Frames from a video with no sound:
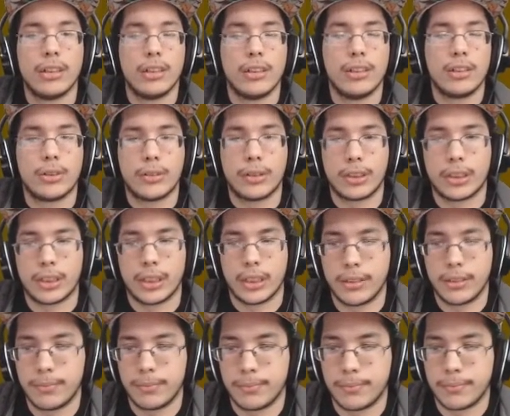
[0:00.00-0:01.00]
String shot.
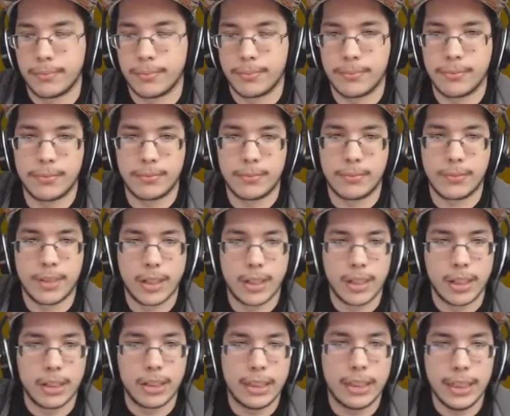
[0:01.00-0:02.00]

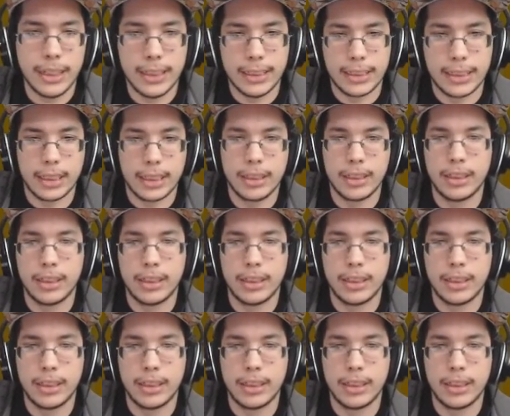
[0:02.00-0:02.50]
Neat.